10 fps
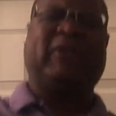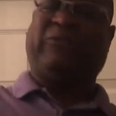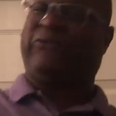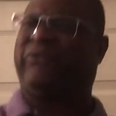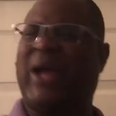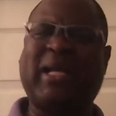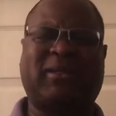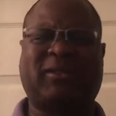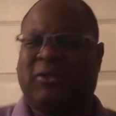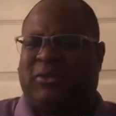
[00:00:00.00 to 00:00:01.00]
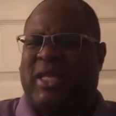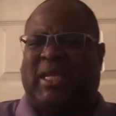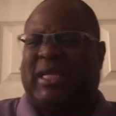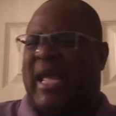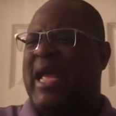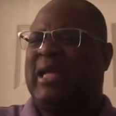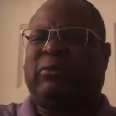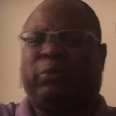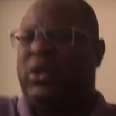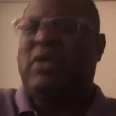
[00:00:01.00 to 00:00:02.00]
faster than it has
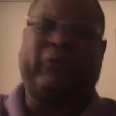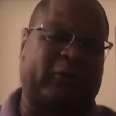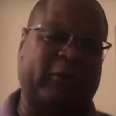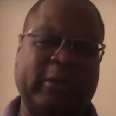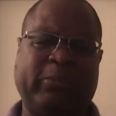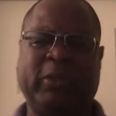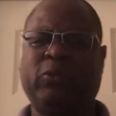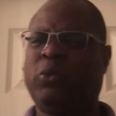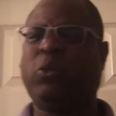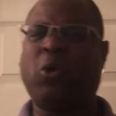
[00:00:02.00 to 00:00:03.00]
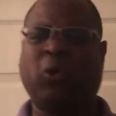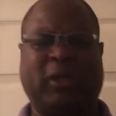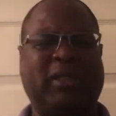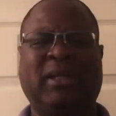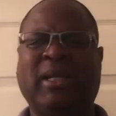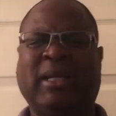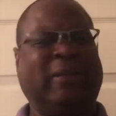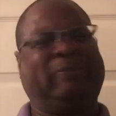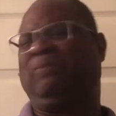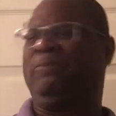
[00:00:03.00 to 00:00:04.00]
previously been rewarded.
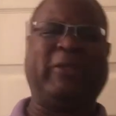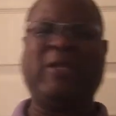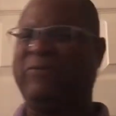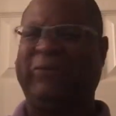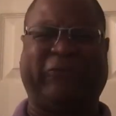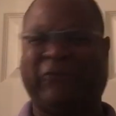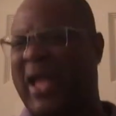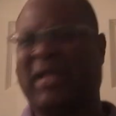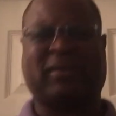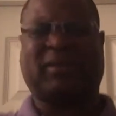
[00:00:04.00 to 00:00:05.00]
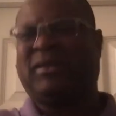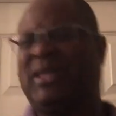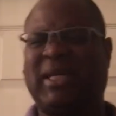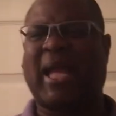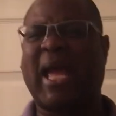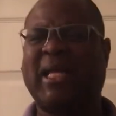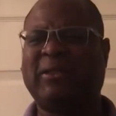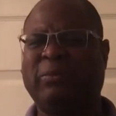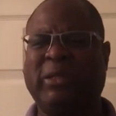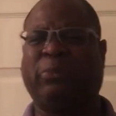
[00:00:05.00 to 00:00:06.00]
Even faster than it has
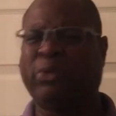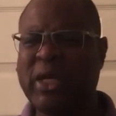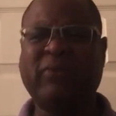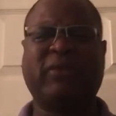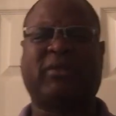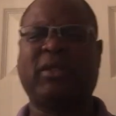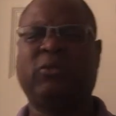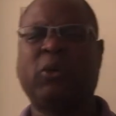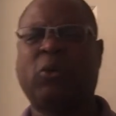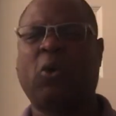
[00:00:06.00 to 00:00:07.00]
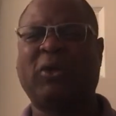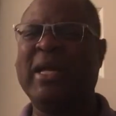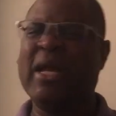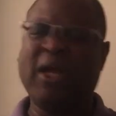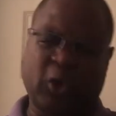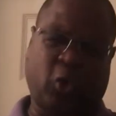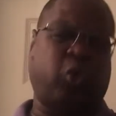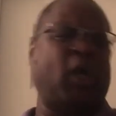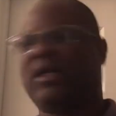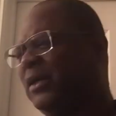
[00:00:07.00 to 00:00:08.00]
been previously rewarded.
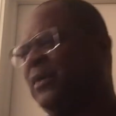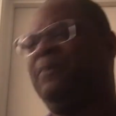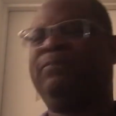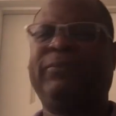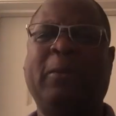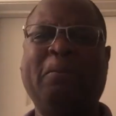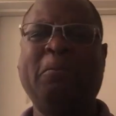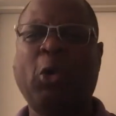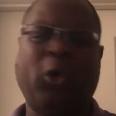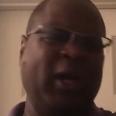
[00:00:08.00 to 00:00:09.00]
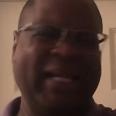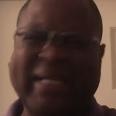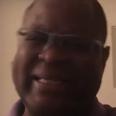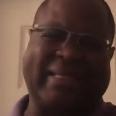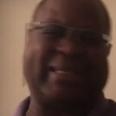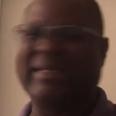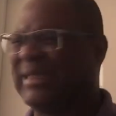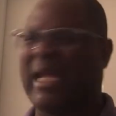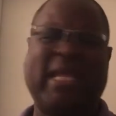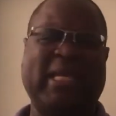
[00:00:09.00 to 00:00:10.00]
Quicker. More
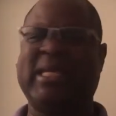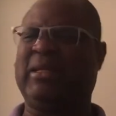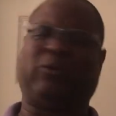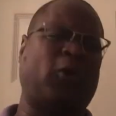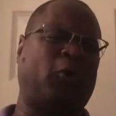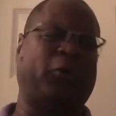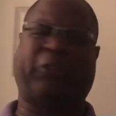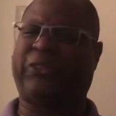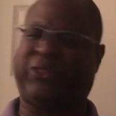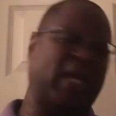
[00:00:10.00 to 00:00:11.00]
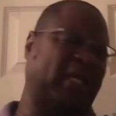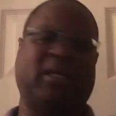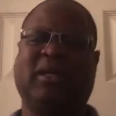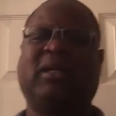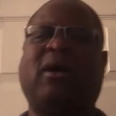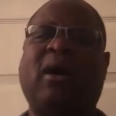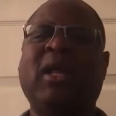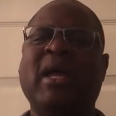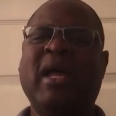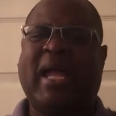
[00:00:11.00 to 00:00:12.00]
instantaneous. Oh, thank you, God.
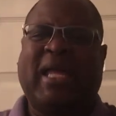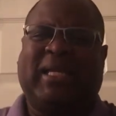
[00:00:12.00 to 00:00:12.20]
And